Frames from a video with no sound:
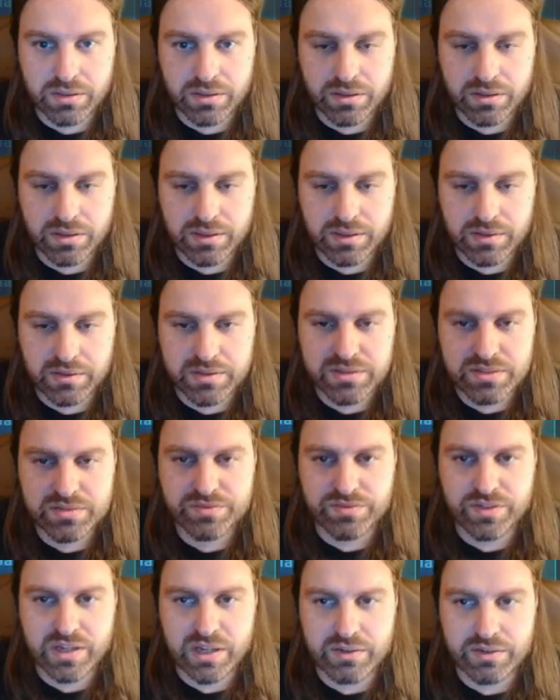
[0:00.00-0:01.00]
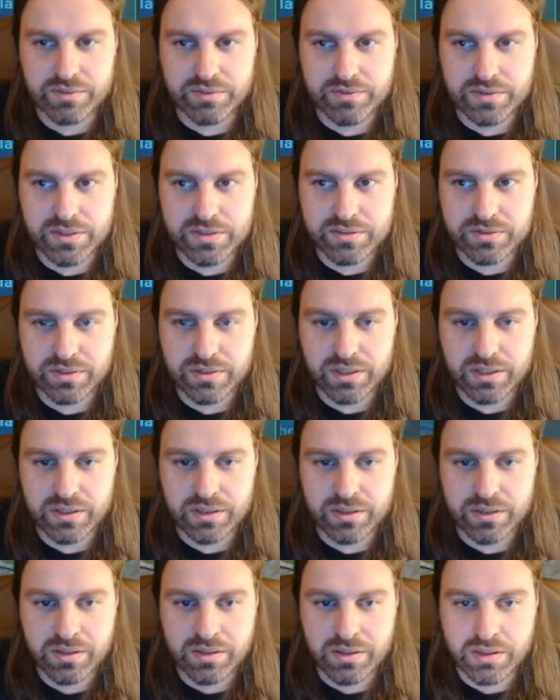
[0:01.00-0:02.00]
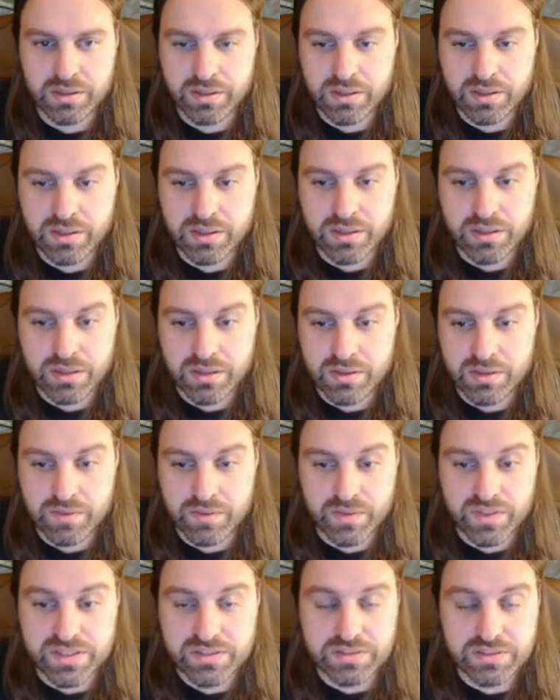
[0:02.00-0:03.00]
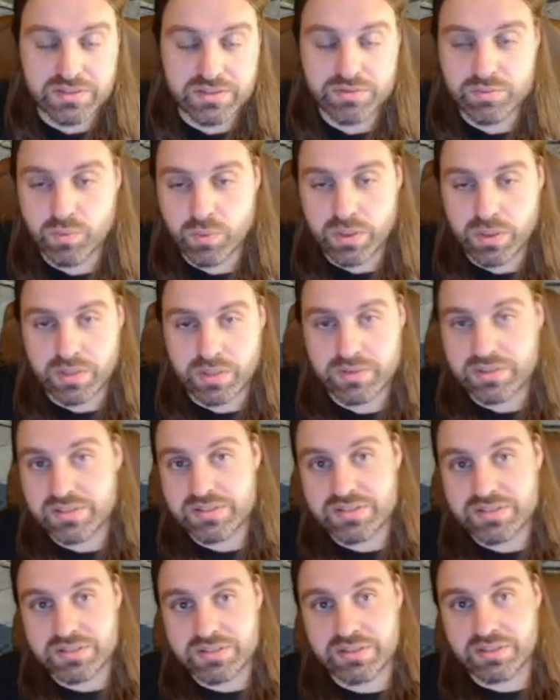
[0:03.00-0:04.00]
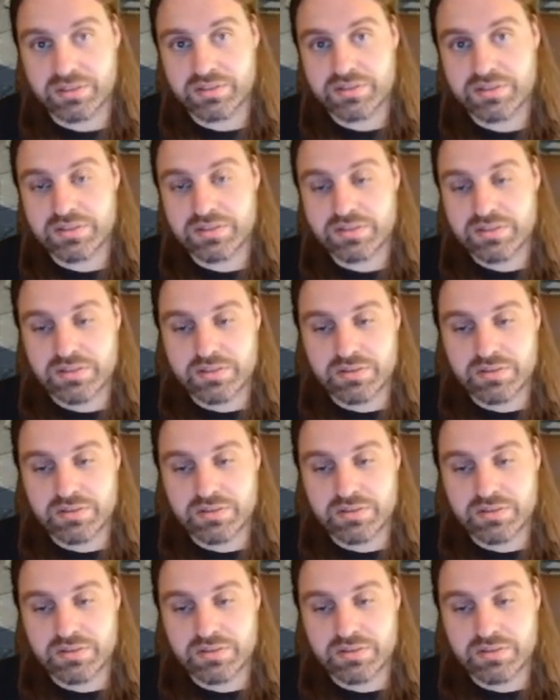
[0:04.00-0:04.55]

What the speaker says: at least 5 of these, okay? You want these things